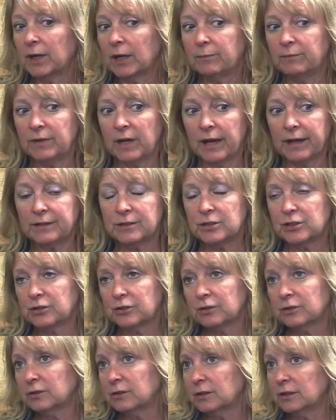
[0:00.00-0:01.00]
I'm not
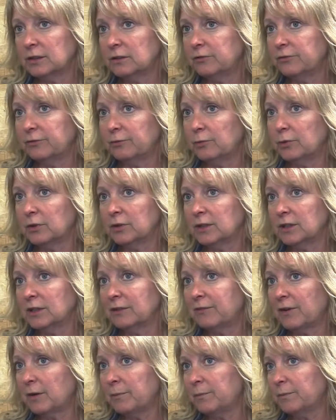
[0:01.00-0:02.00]
sure if we'll
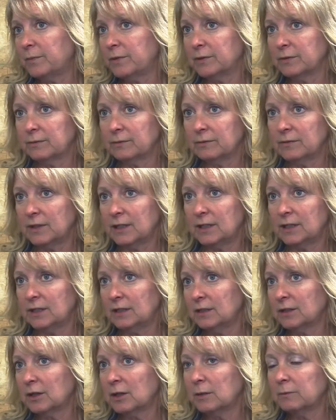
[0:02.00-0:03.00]
give up the
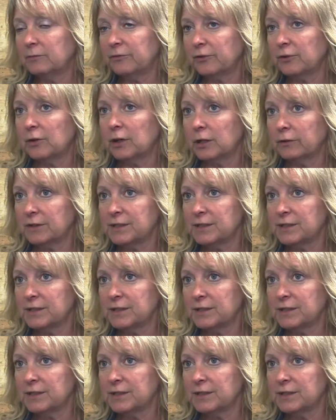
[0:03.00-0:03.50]
income for our